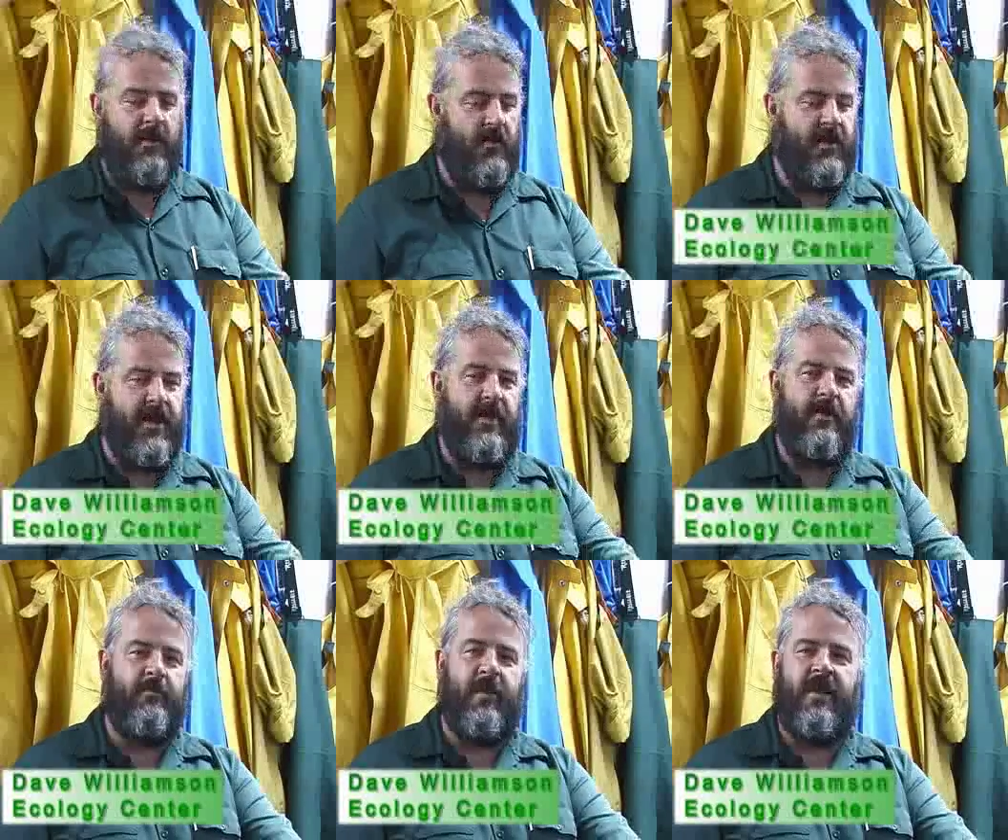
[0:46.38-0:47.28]
Okay,
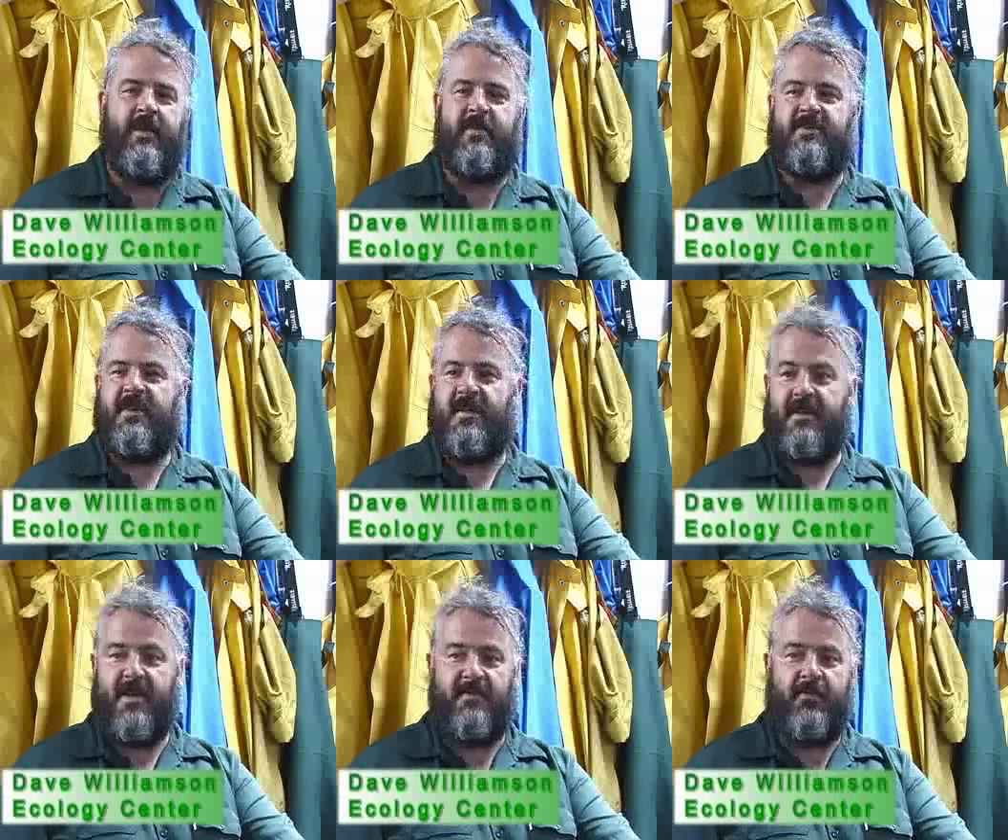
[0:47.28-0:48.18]
my name is
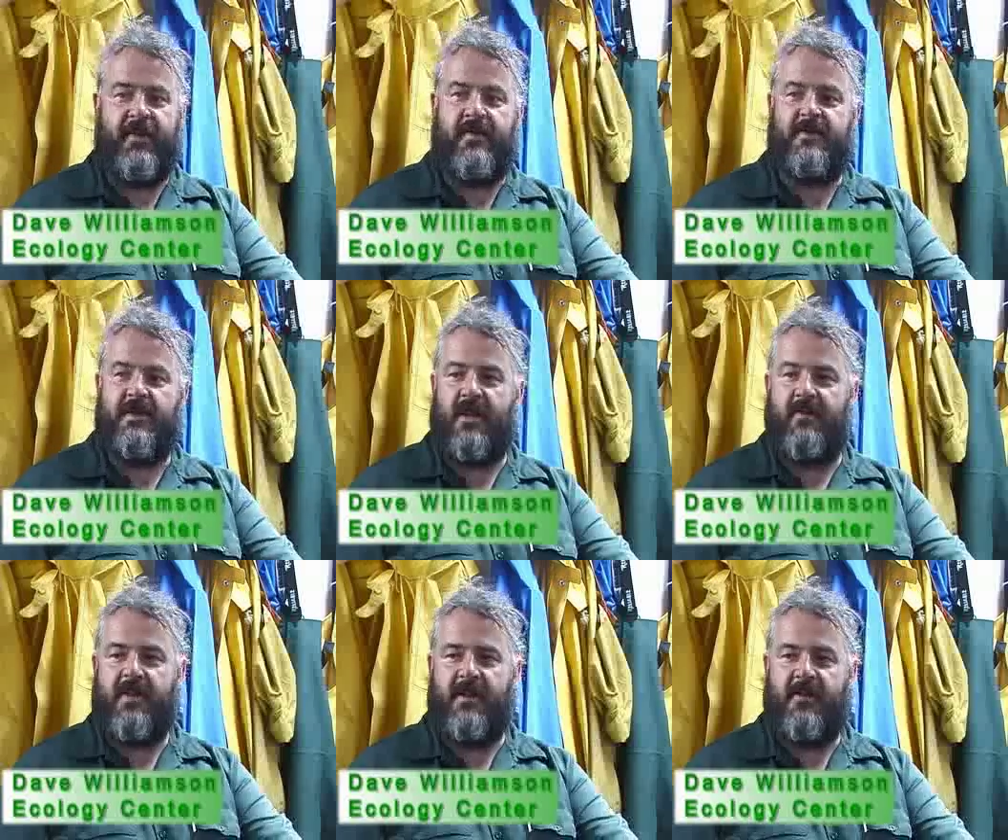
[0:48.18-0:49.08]
Dave Williamson. I'm
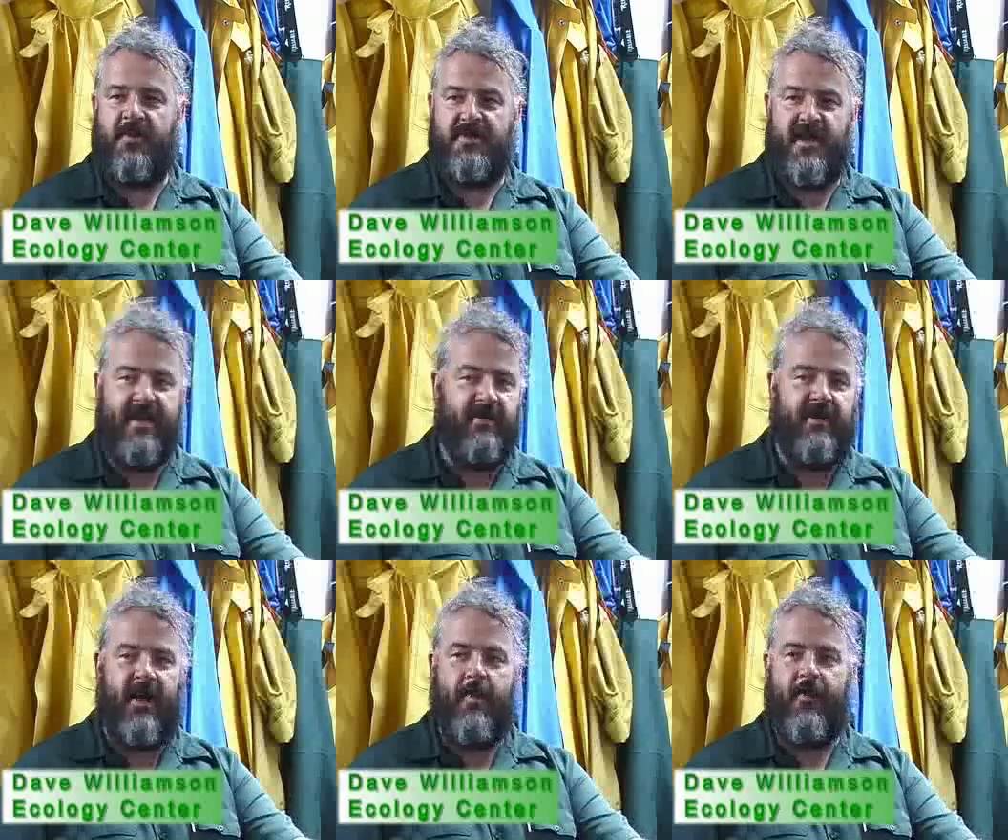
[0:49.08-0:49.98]
the
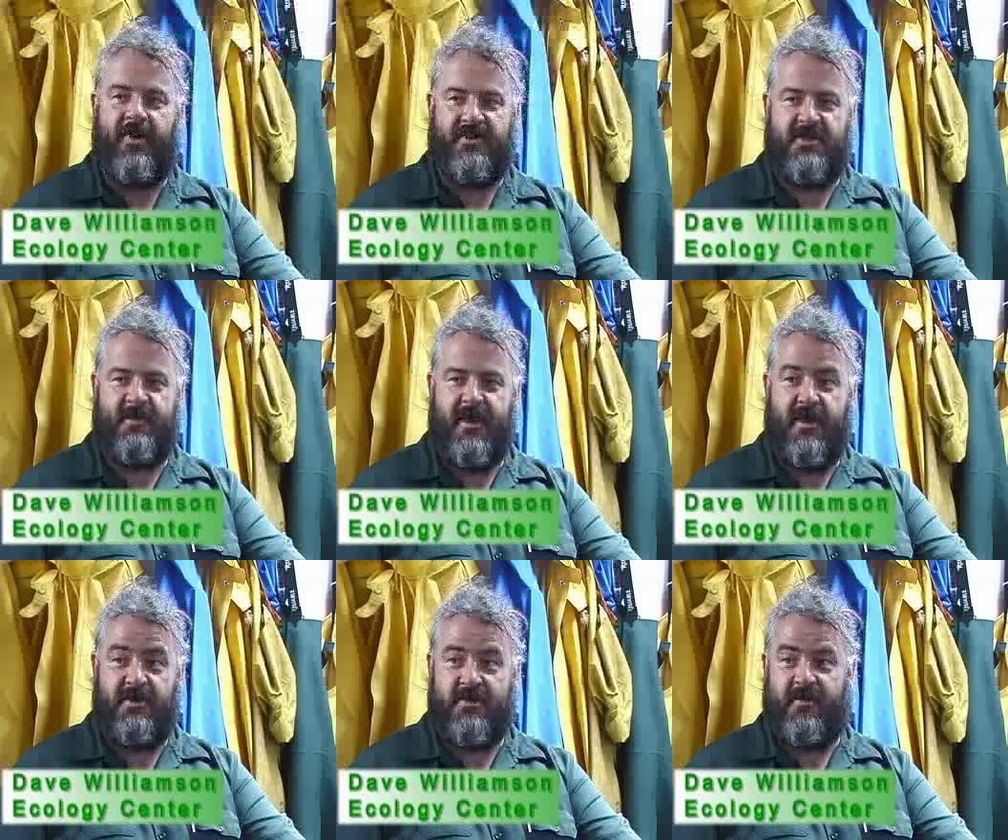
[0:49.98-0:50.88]
Recycling Operations
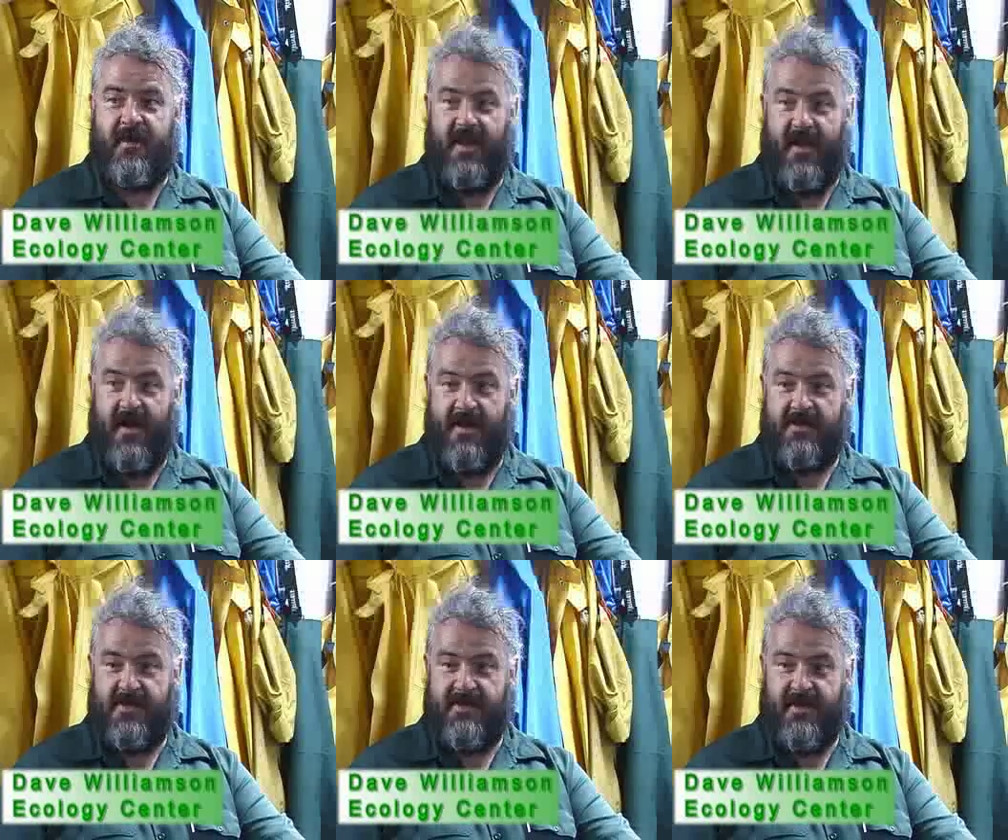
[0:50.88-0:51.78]
Manager of the
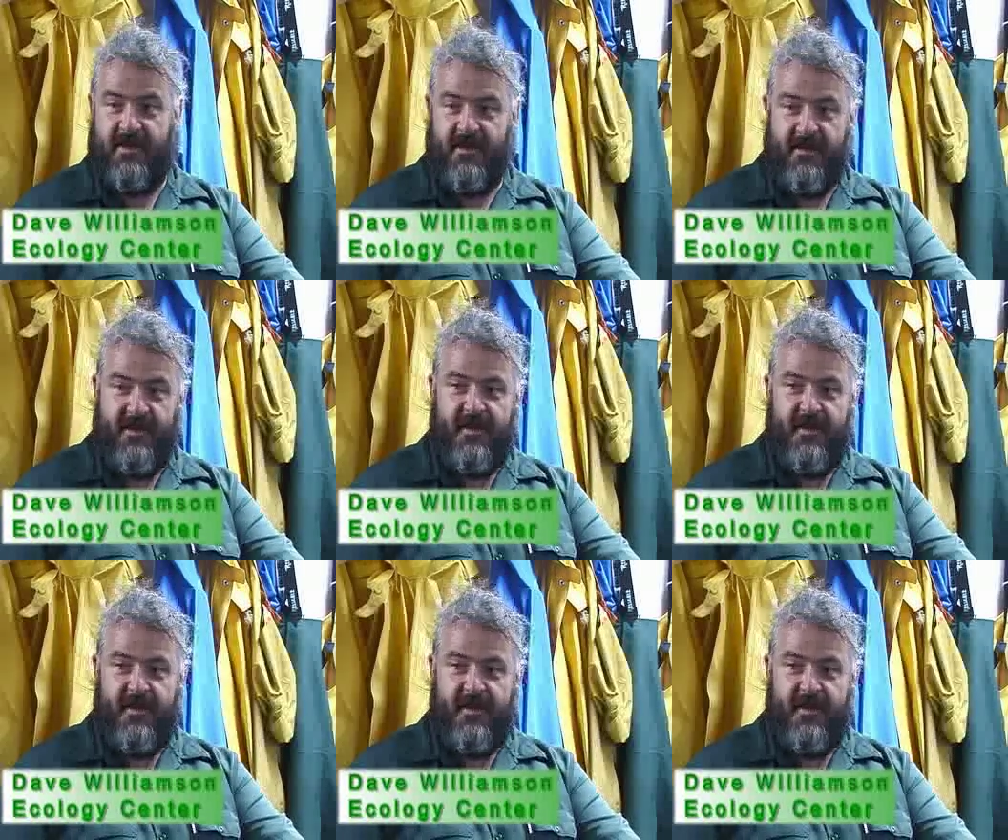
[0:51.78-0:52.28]
Ecology Center.